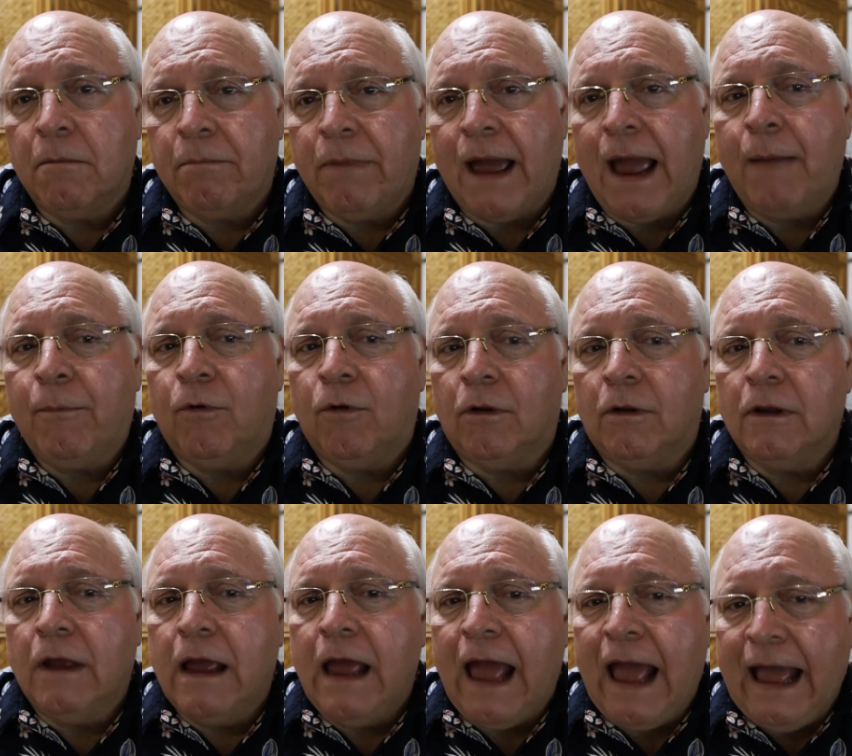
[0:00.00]
Bible
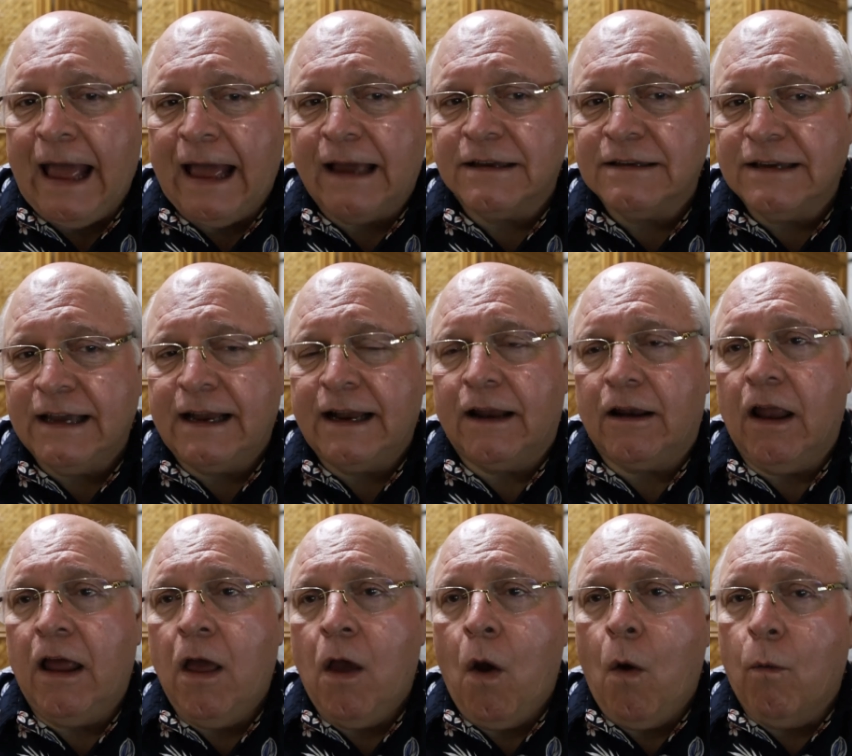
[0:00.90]
has in it.
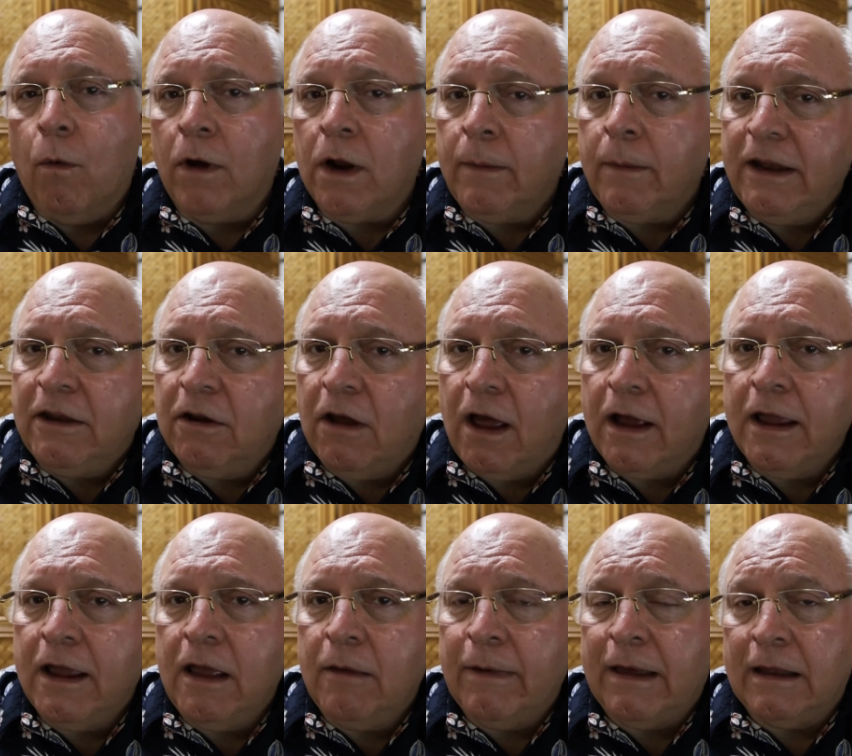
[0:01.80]
We're going to be
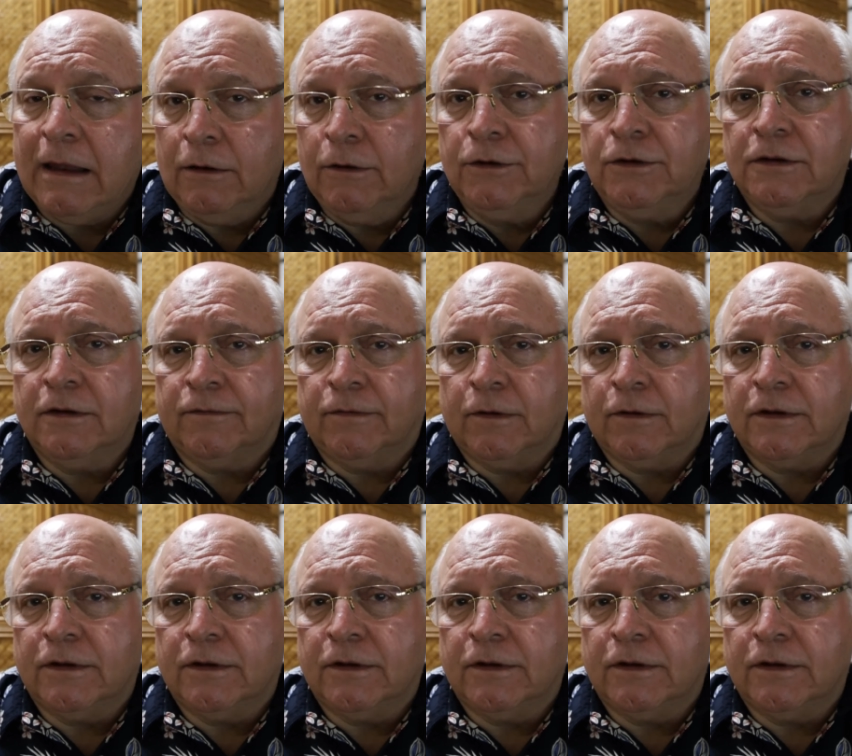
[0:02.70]
talking about Lucifer.